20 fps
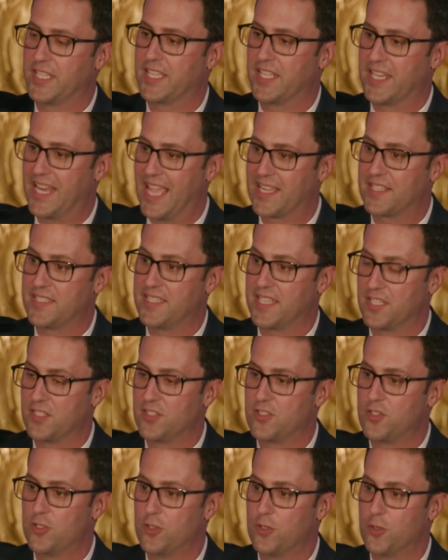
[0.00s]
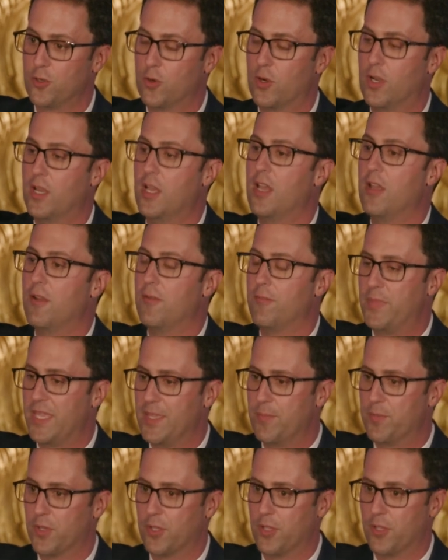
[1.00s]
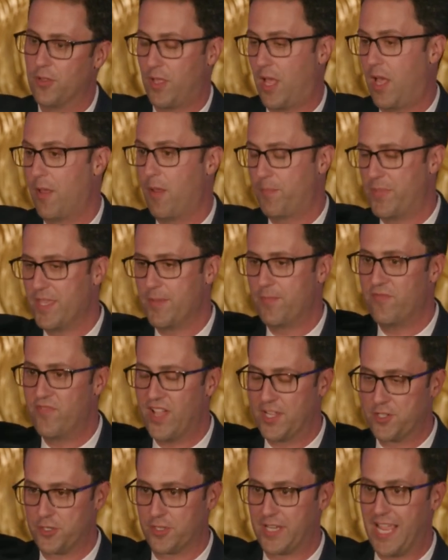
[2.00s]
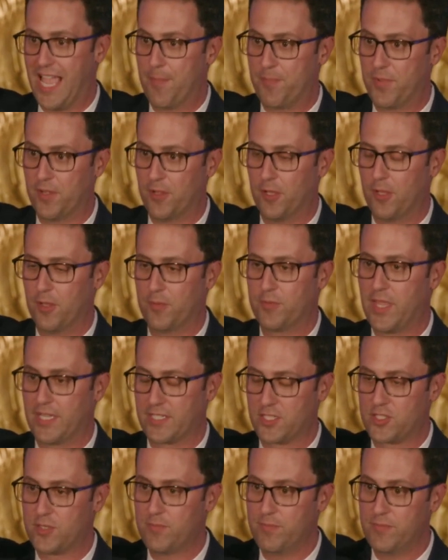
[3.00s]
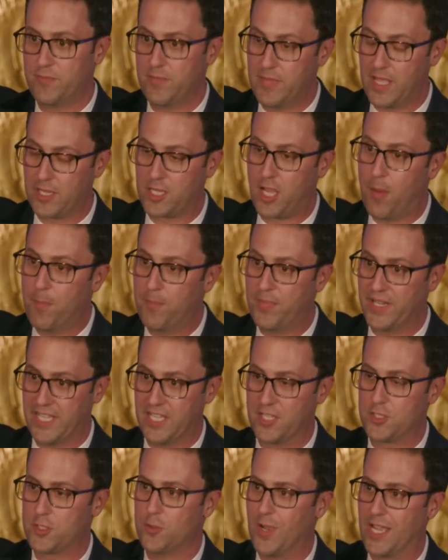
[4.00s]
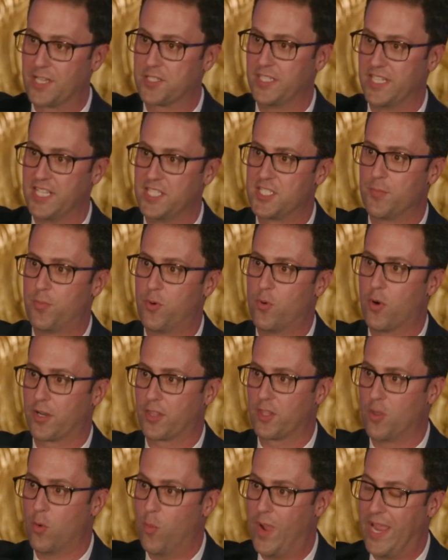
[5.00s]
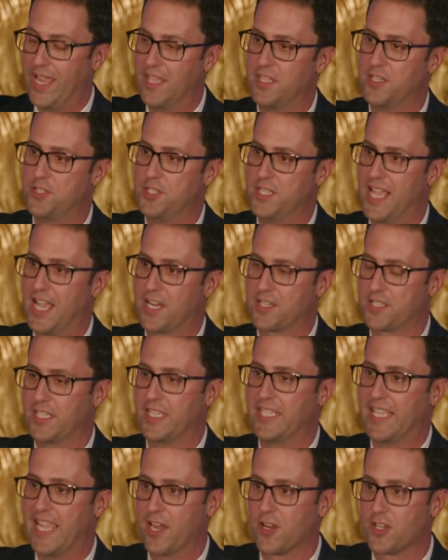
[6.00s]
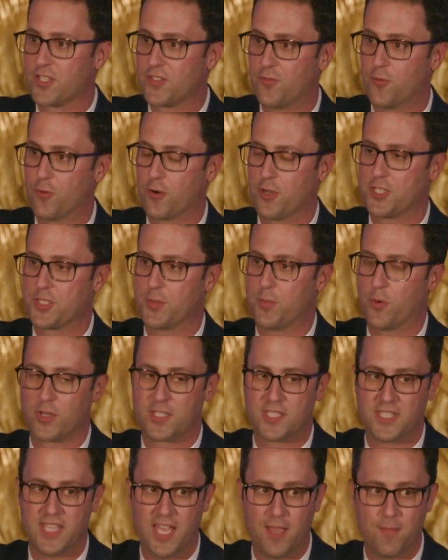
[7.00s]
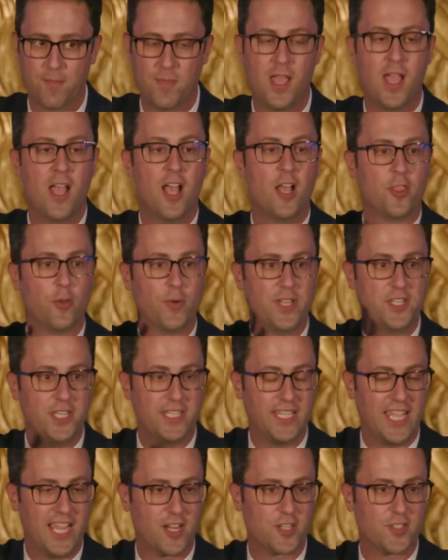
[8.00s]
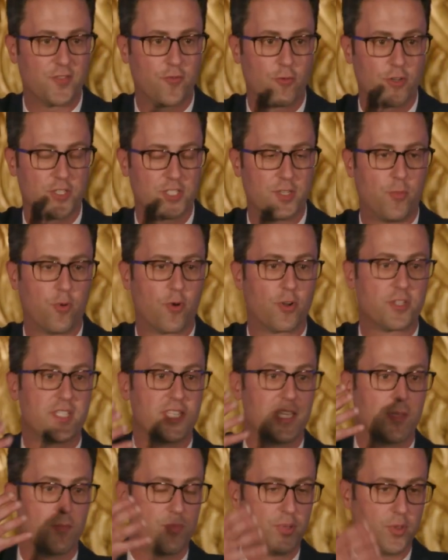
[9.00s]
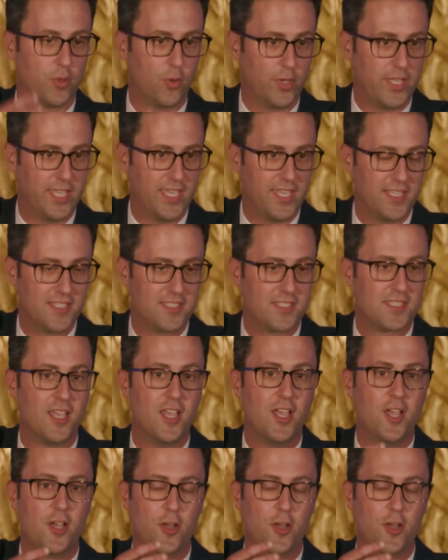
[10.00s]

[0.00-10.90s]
connecting to venture capital, like companies who actually need support, and the way that she actually cares for and supports them, the way she cares for and supports the employees